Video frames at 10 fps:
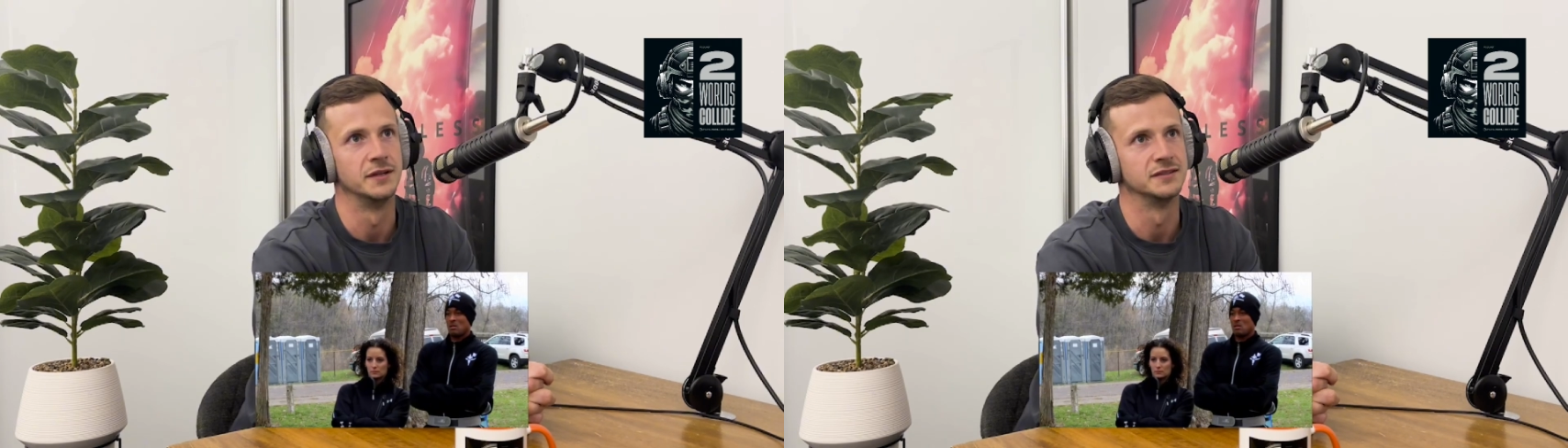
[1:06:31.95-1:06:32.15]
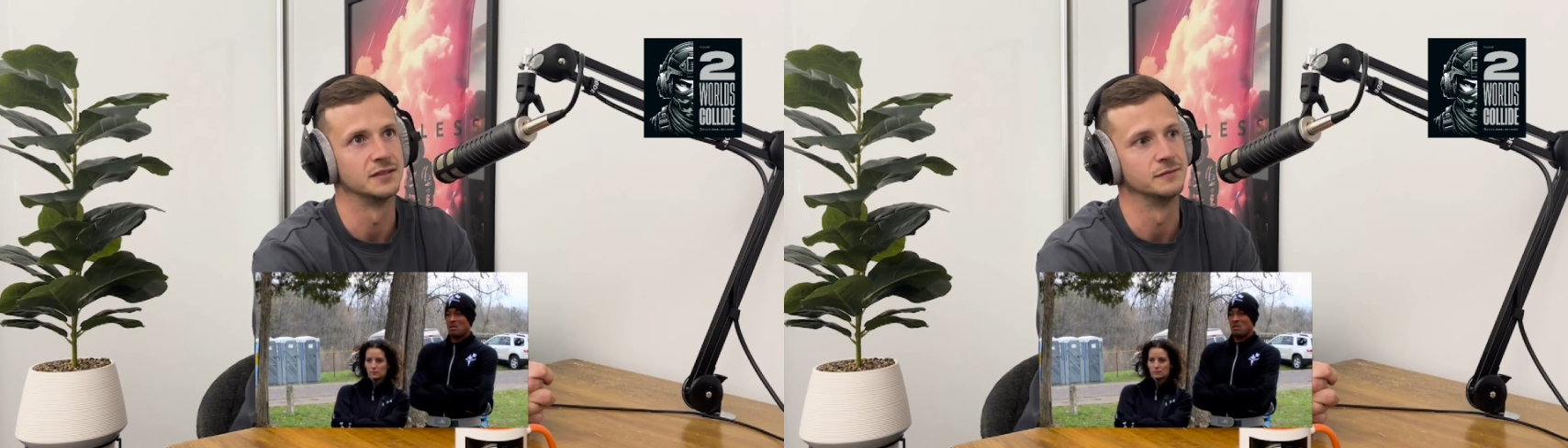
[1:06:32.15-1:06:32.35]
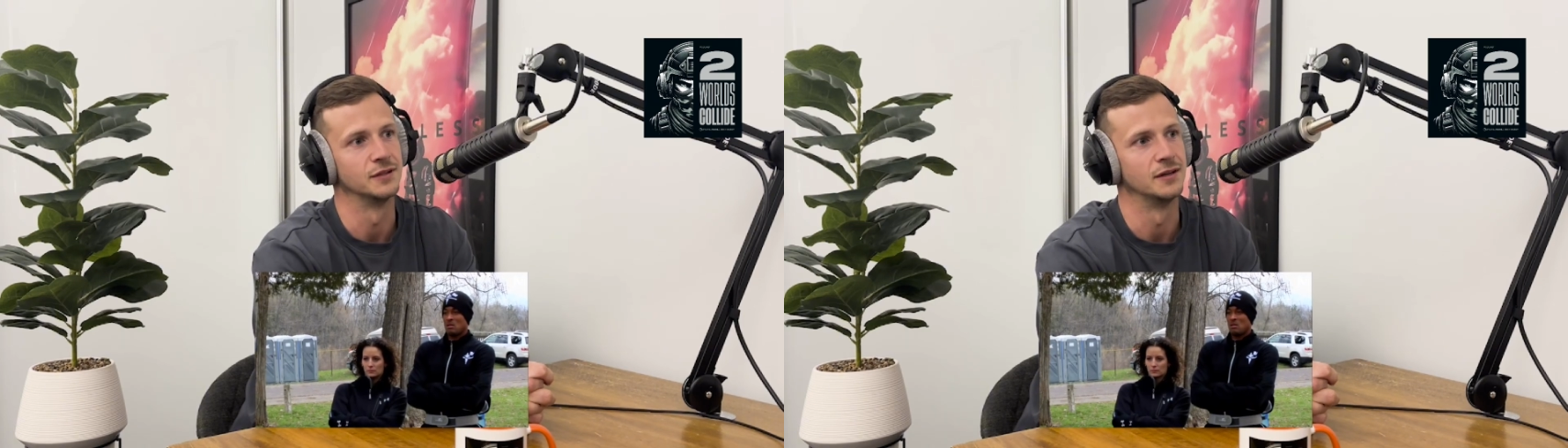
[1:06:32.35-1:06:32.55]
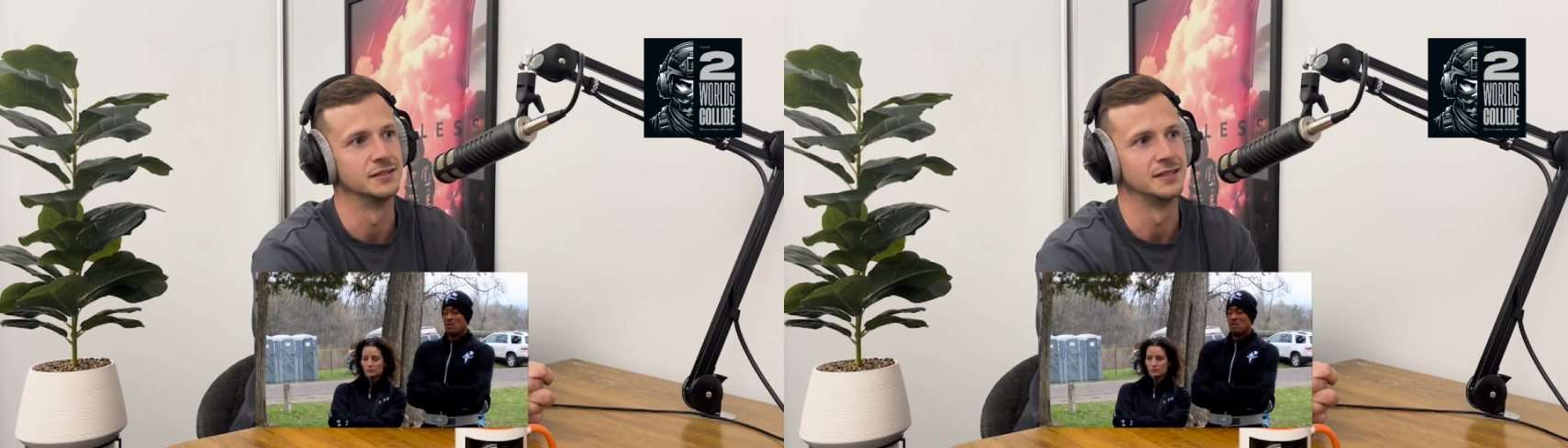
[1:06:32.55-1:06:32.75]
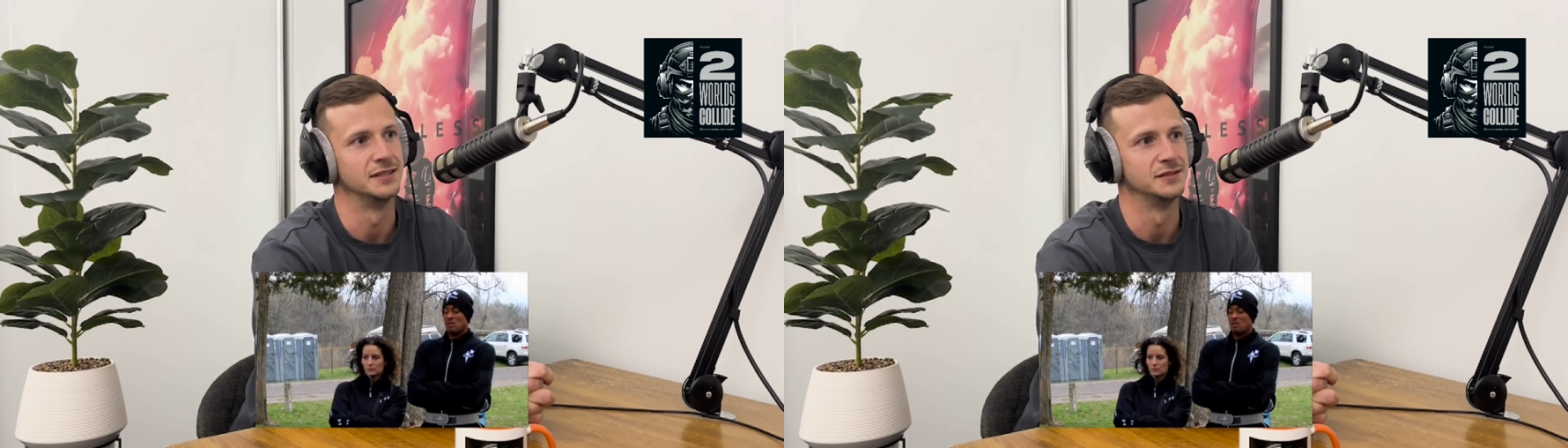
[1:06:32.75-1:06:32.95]
but then some
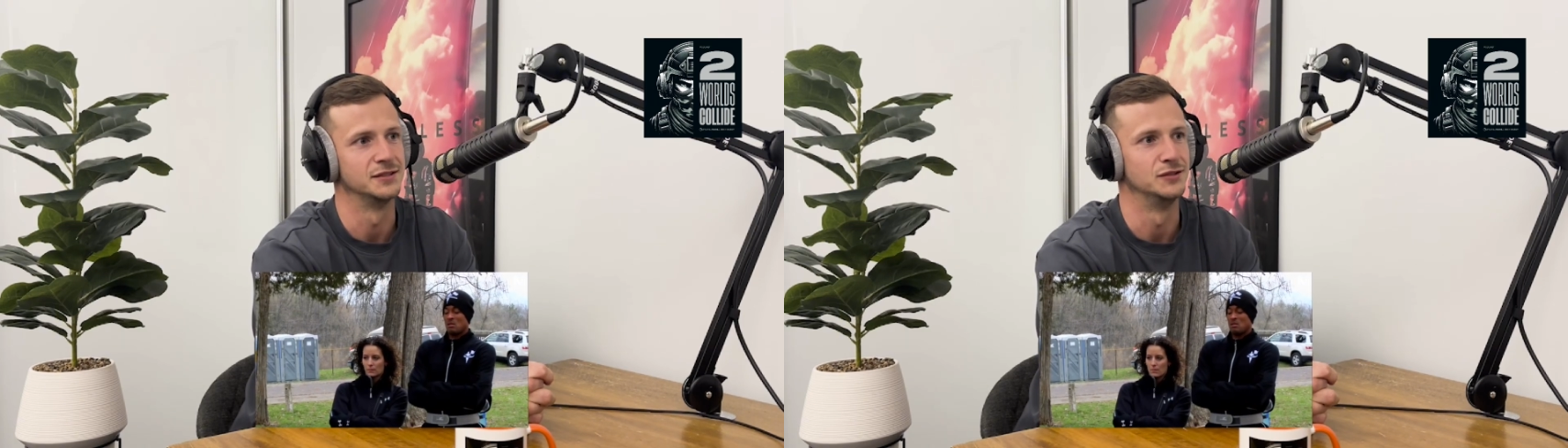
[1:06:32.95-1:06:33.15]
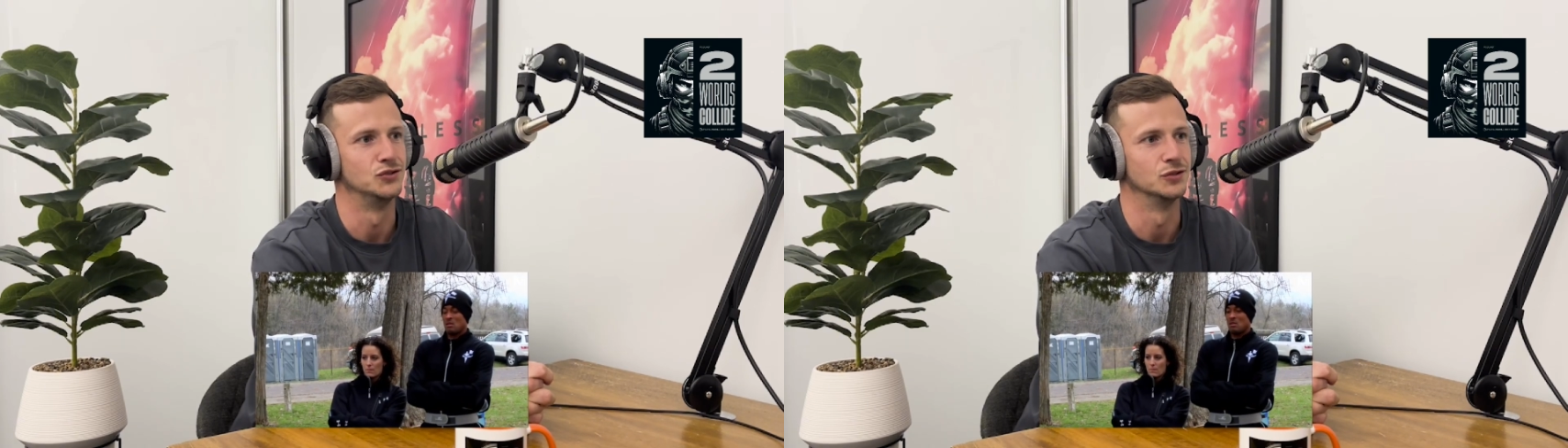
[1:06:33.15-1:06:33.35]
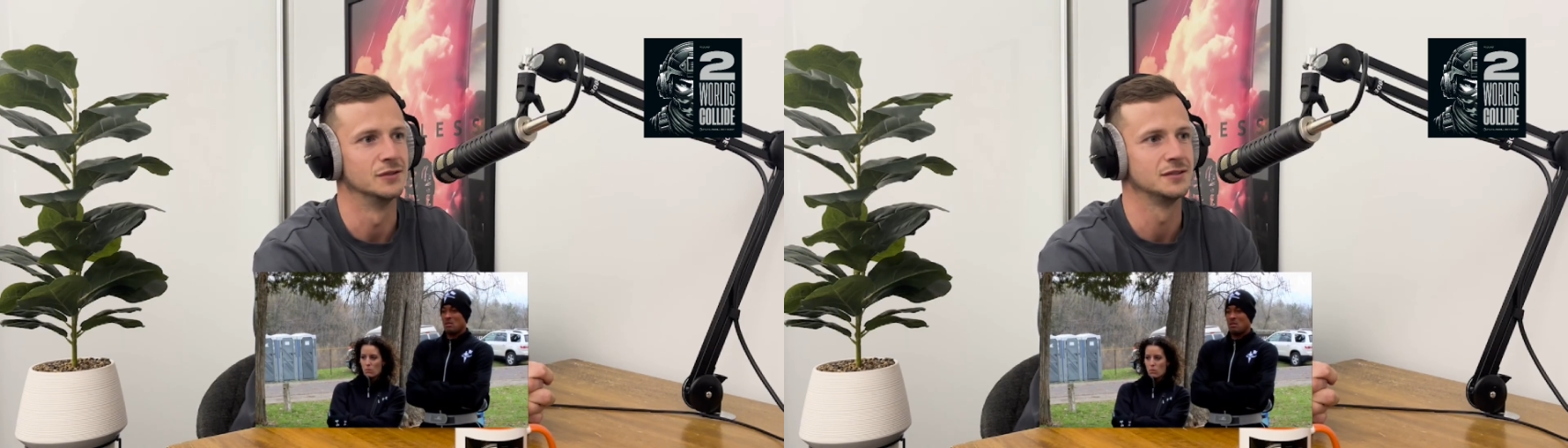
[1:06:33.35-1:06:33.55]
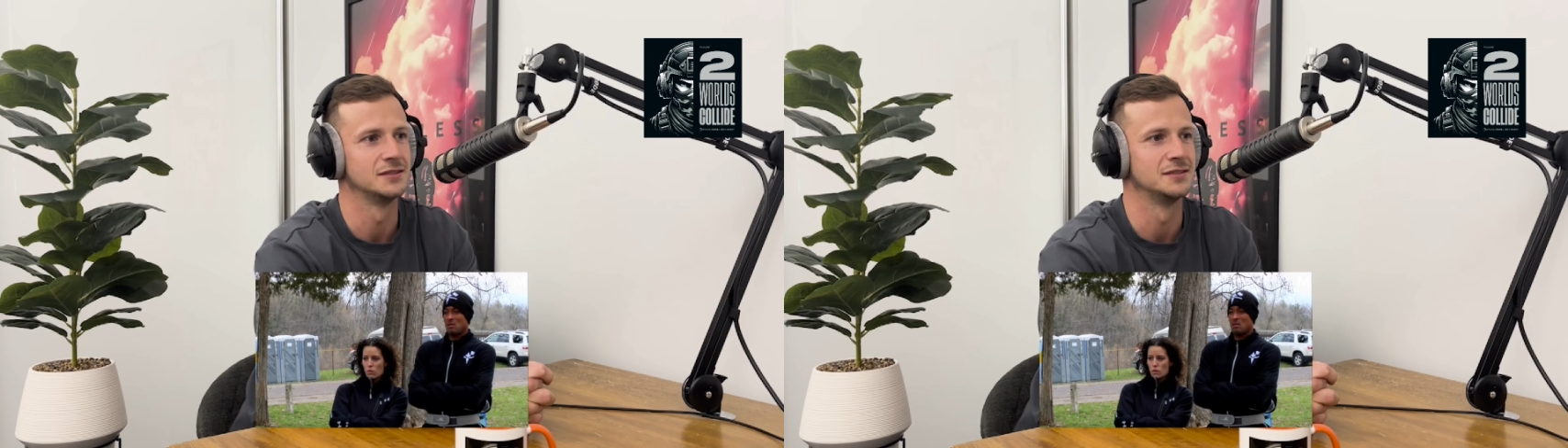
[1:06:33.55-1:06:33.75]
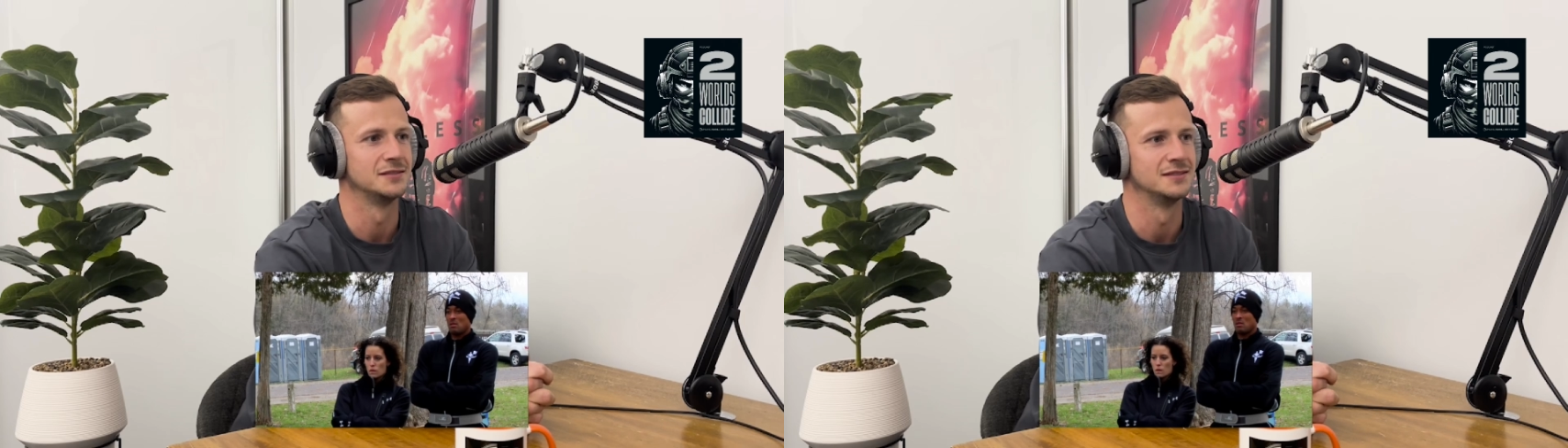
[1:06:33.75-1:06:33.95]
guys get into
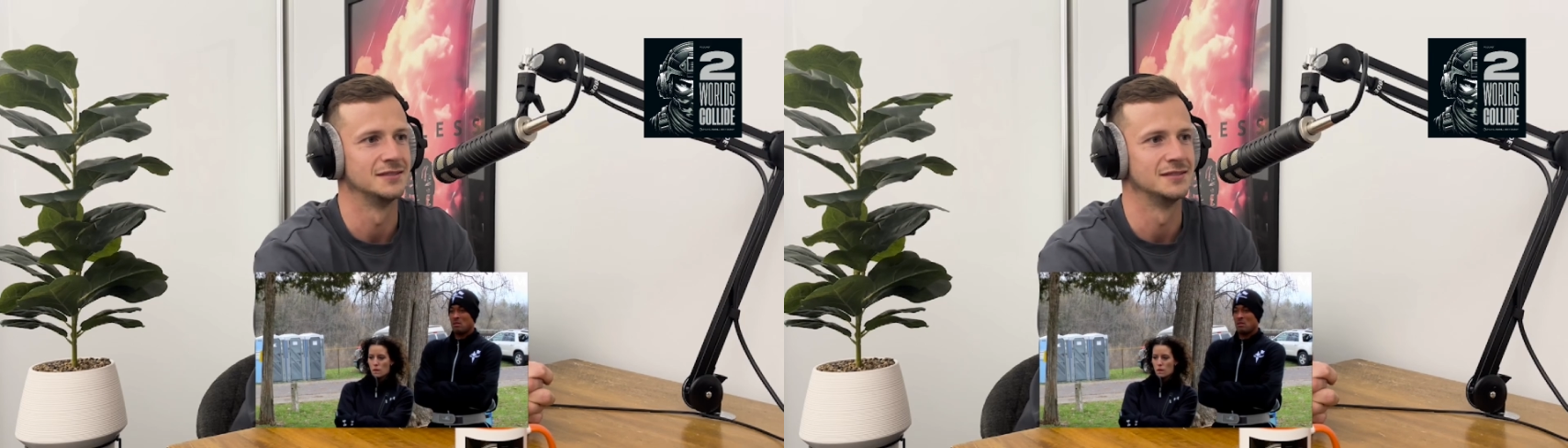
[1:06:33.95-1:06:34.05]
endurance,